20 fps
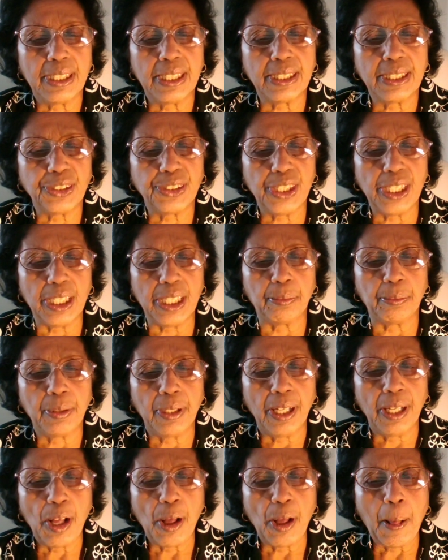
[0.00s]
It's cheap.
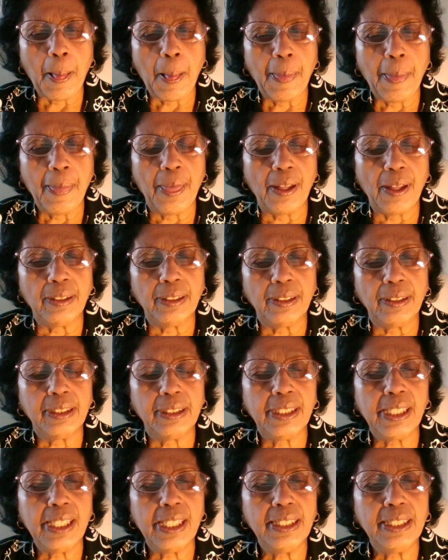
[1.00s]
The
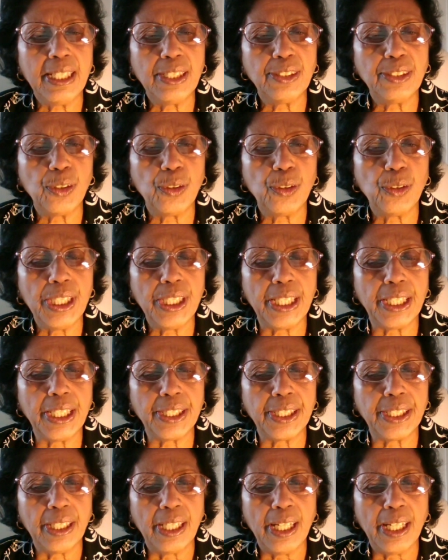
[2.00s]
three things you
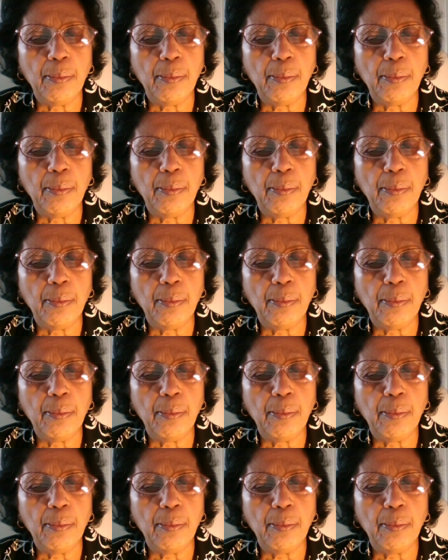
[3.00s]
need: